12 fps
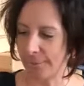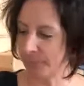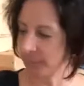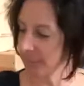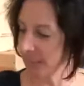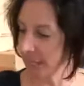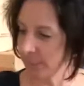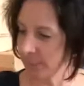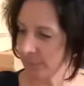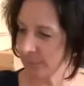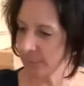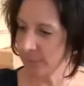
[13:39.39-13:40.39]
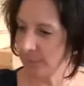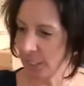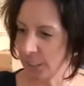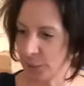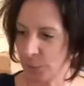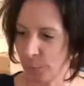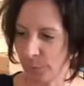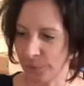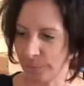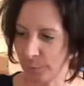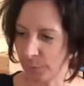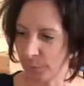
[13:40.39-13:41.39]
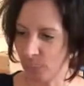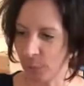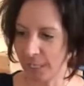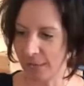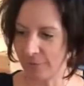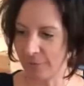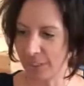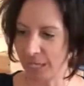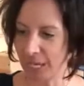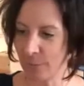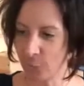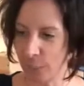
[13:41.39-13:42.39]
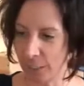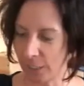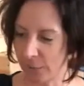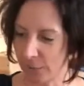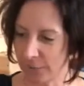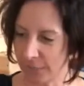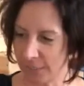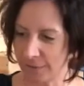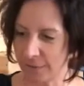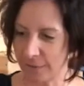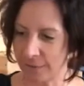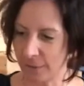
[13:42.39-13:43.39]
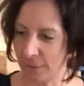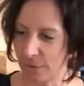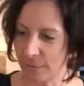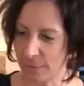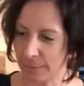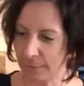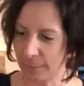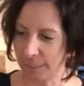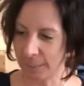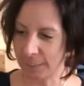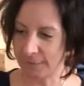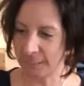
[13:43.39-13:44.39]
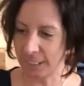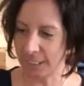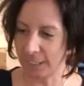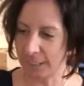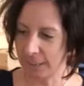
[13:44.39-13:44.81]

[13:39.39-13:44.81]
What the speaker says: this Cabernet was 92 points, both in Wine Advocate and Wine Enthusiast. So we were pretty excited